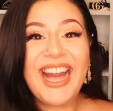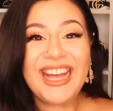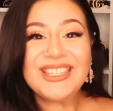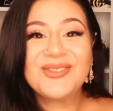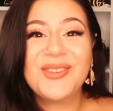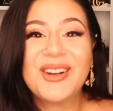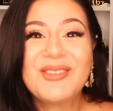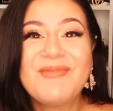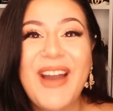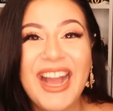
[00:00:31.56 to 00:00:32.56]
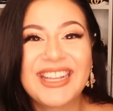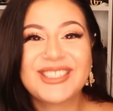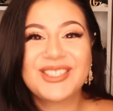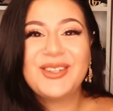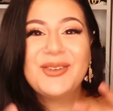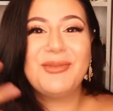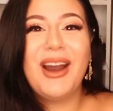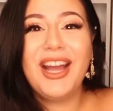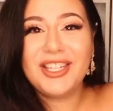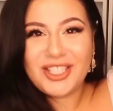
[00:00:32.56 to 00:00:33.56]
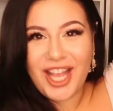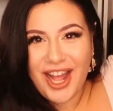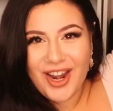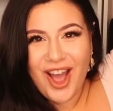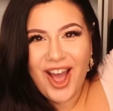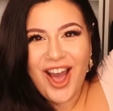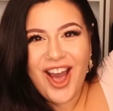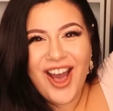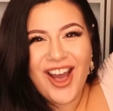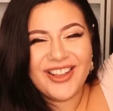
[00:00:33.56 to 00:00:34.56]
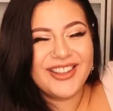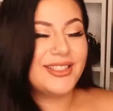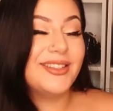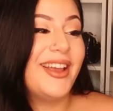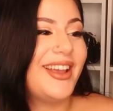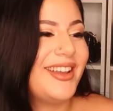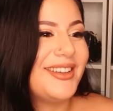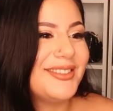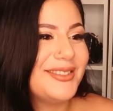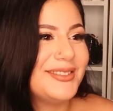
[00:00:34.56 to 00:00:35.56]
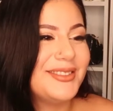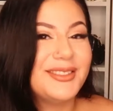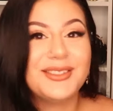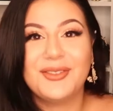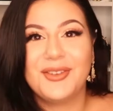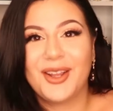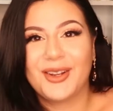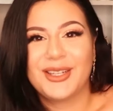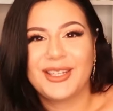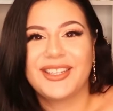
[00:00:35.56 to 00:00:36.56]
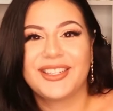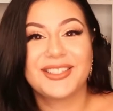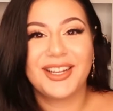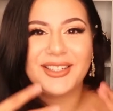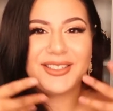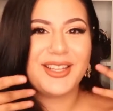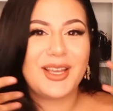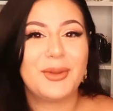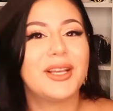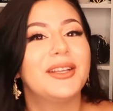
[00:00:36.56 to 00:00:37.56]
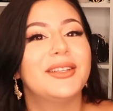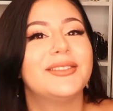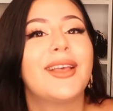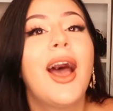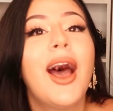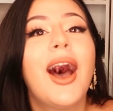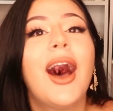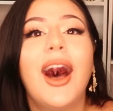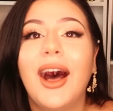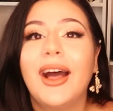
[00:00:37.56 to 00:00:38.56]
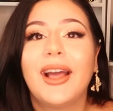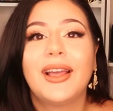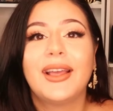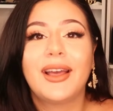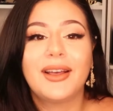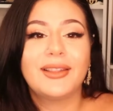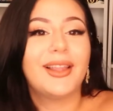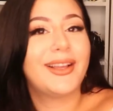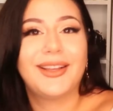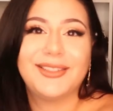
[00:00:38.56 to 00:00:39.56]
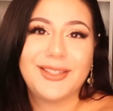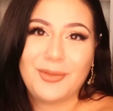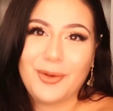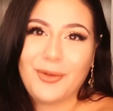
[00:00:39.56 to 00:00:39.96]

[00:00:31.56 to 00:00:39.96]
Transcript: guys, welcome back to my channel. Today is a very exciting day because I, like I said